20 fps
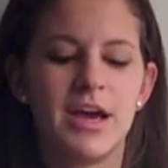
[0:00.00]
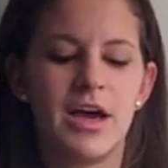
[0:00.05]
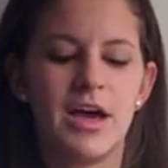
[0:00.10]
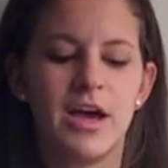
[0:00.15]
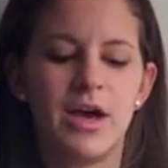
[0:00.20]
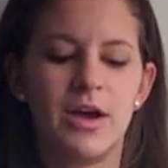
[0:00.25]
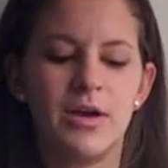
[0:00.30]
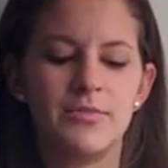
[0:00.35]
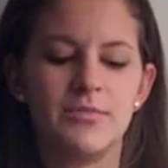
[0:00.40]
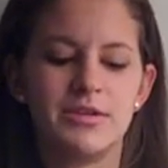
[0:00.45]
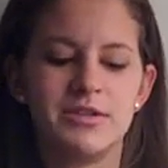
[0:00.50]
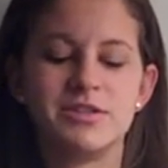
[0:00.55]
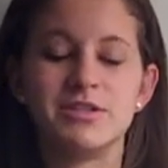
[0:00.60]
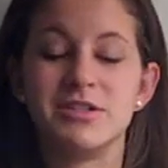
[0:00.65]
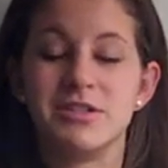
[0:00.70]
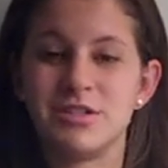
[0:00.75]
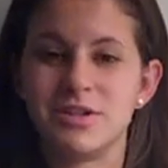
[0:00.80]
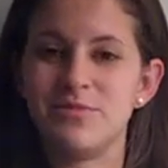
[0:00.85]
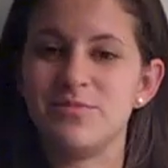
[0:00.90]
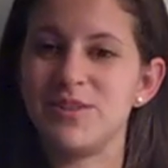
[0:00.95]
And
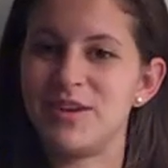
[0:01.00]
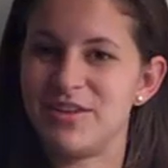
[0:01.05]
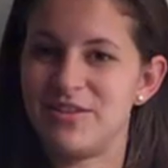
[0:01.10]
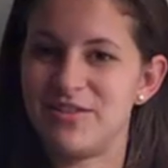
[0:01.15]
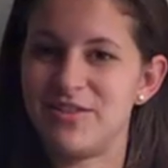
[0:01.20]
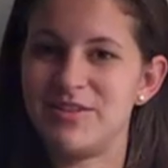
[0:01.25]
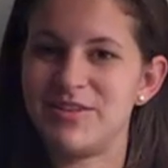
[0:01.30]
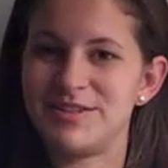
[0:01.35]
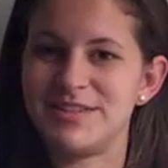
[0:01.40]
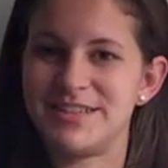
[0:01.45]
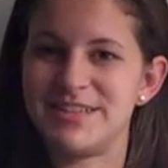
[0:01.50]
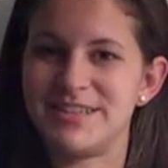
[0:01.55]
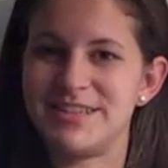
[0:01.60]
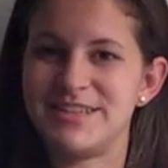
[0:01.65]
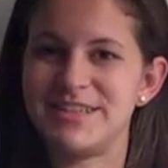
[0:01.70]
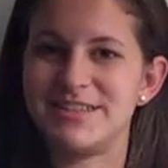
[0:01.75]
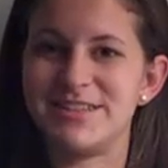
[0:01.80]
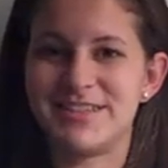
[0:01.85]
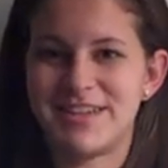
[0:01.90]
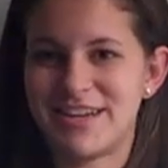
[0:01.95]
she showed me her notes,
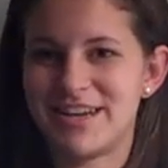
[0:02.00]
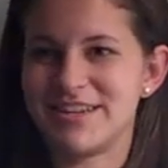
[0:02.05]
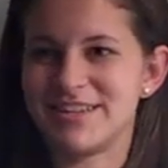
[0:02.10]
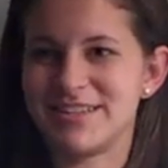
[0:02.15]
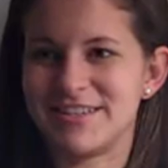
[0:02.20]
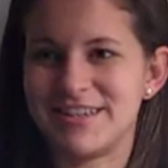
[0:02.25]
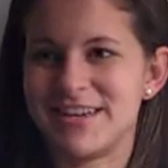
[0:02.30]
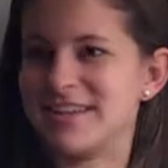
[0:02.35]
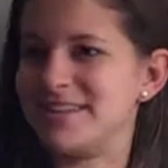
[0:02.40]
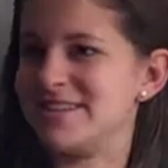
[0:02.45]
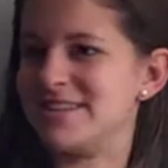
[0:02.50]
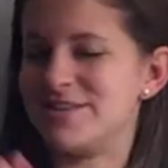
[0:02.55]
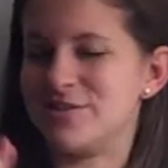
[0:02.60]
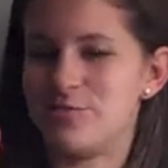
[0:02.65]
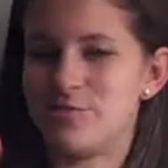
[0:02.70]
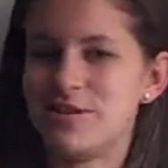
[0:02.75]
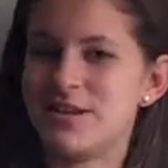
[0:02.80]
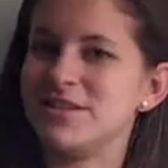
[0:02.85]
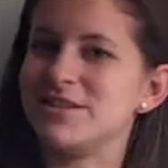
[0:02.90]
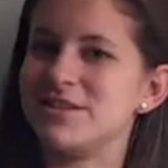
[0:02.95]
and she actually has
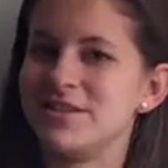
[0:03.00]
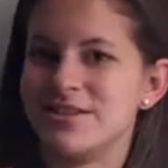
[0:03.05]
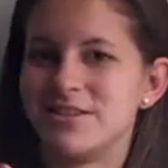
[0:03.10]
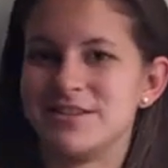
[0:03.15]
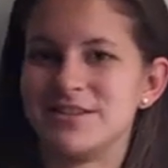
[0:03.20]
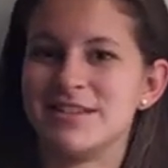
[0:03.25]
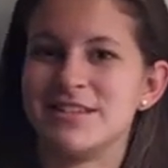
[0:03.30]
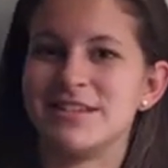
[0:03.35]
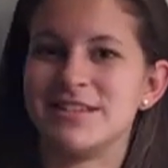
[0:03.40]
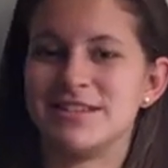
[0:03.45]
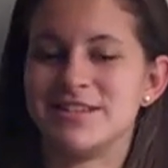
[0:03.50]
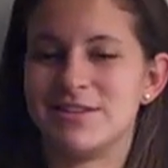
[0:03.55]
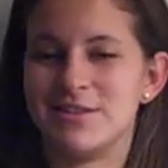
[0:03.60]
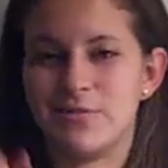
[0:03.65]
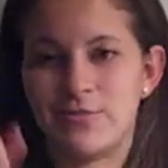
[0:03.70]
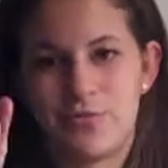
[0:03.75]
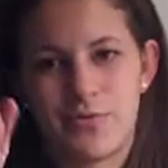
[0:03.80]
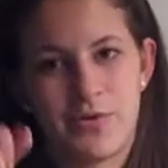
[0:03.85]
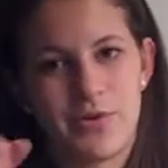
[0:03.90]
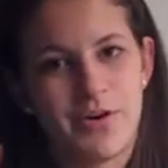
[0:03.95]
little pictures next to
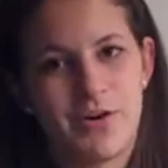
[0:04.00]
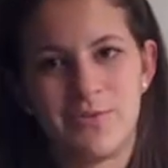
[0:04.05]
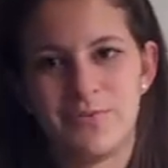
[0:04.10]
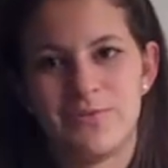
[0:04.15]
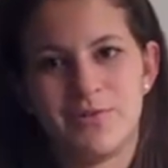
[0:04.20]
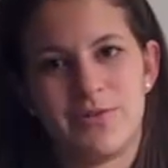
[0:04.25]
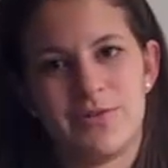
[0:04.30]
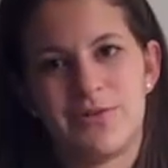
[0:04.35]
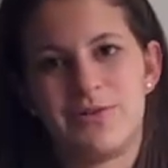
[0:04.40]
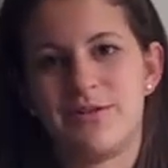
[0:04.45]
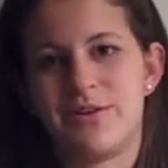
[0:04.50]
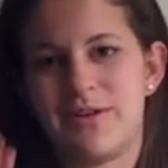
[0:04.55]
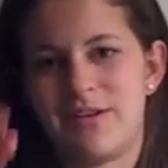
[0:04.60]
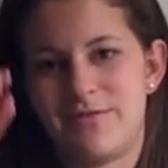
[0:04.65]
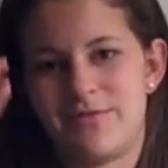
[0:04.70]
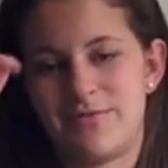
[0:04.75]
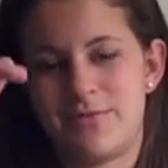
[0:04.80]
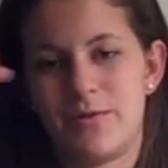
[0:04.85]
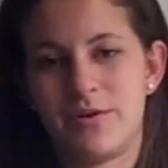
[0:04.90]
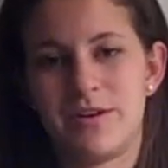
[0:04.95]
the four
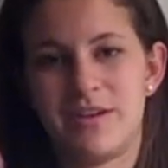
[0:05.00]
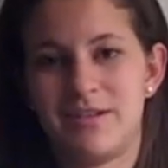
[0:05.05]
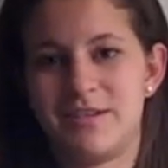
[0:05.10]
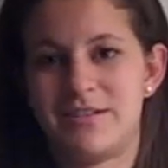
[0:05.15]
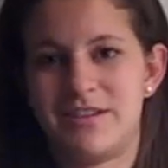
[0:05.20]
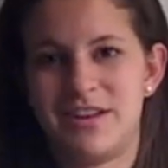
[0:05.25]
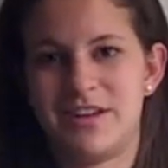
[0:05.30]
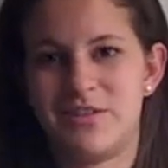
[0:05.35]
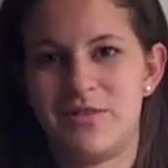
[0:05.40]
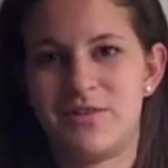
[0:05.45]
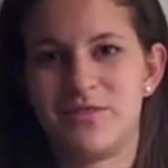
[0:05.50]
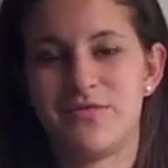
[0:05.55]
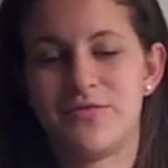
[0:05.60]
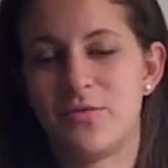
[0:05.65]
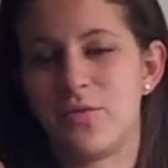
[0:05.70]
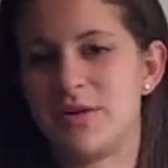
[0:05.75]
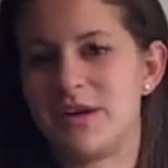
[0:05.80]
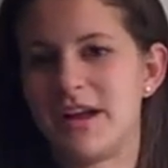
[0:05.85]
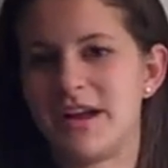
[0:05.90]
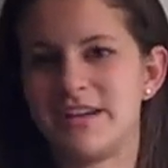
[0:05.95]

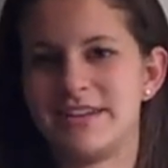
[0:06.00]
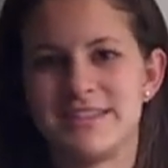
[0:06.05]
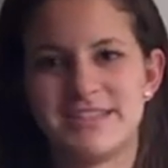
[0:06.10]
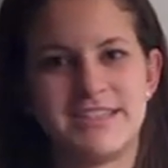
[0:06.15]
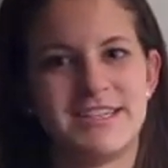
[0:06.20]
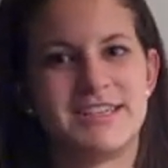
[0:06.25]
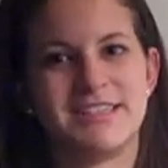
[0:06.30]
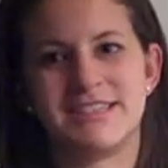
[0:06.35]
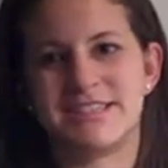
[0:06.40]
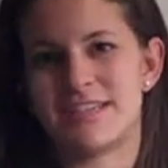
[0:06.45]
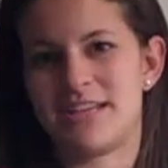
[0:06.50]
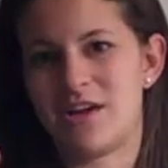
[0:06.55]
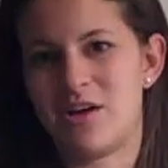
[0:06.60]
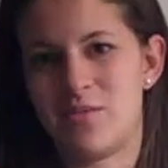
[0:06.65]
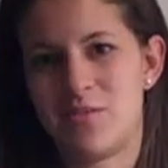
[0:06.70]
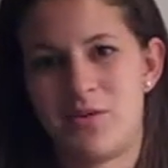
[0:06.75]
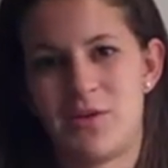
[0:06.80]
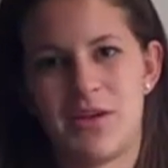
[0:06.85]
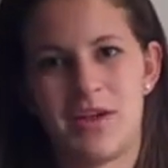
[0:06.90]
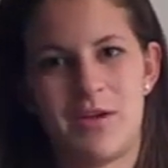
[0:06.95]
four dynasties to
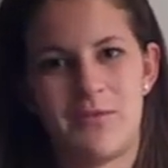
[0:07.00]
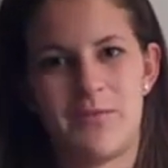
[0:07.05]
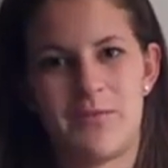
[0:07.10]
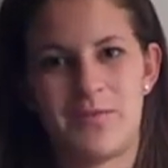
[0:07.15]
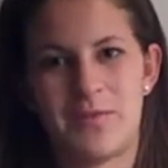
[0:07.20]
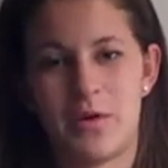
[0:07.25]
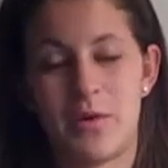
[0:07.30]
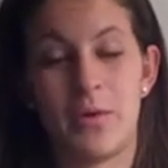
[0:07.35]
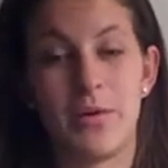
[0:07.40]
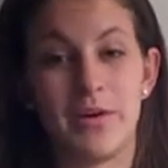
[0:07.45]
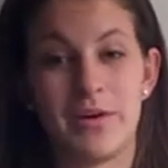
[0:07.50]
help her keep the